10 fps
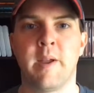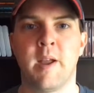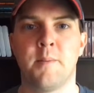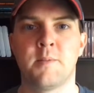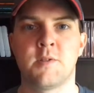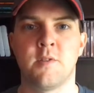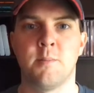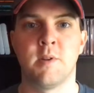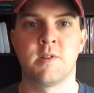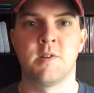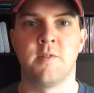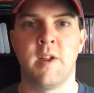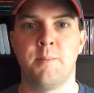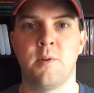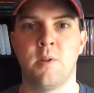pickups for the months of
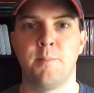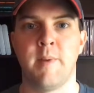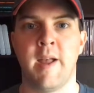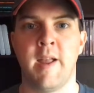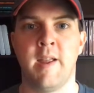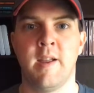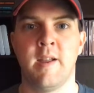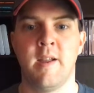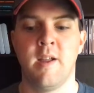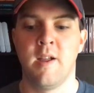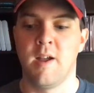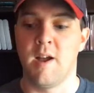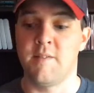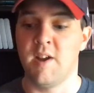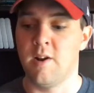April and May.
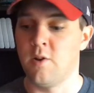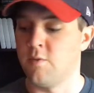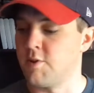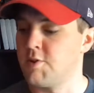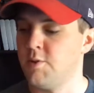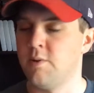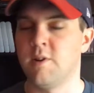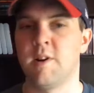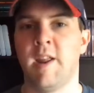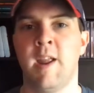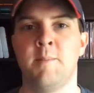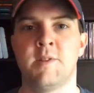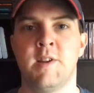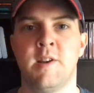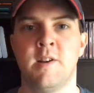I've got over 200
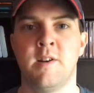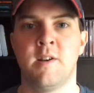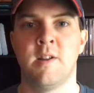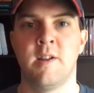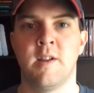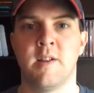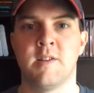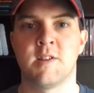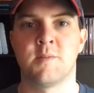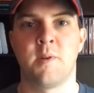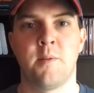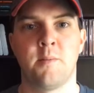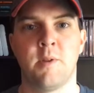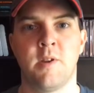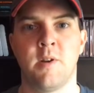games here, and this is
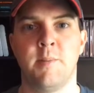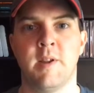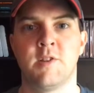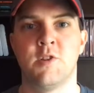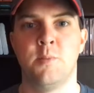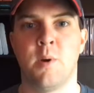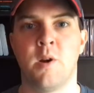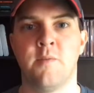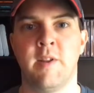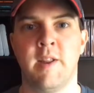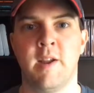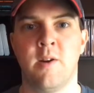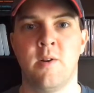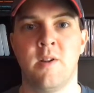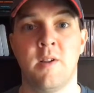probably going to be a two-part
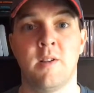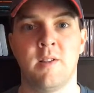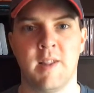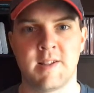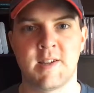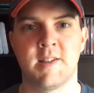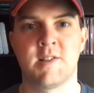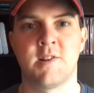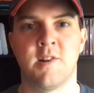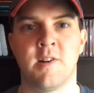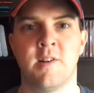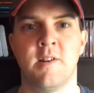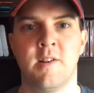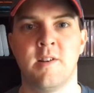video. Let's get started.